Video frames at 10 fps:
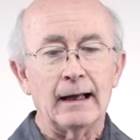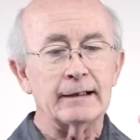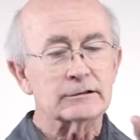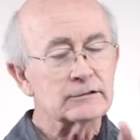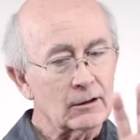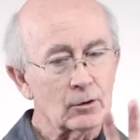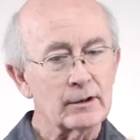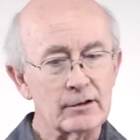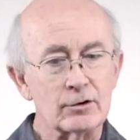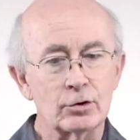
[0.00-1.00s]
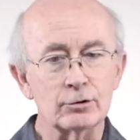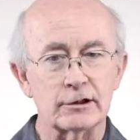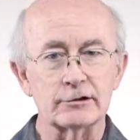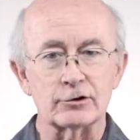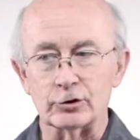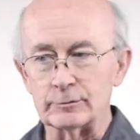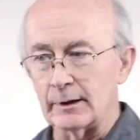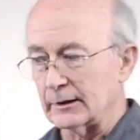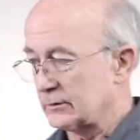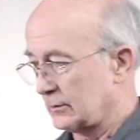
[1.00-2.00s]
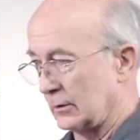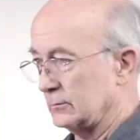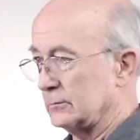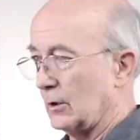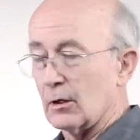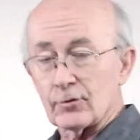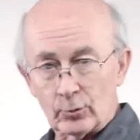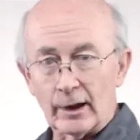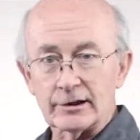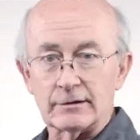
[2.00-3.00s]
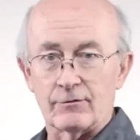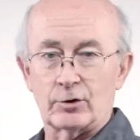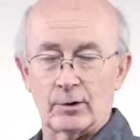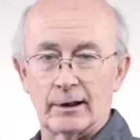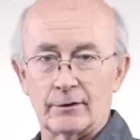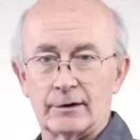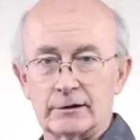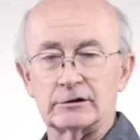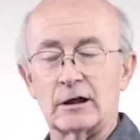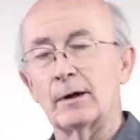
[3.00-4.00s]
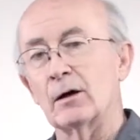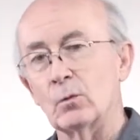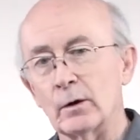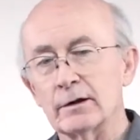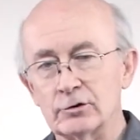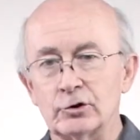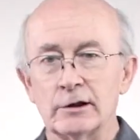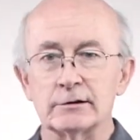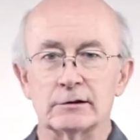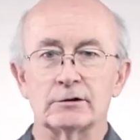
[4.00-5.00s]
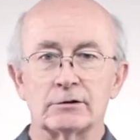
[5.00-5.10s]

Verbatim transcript: And it's not only the two sisters, but it's all the rest of the crowd that has come out with Jesus.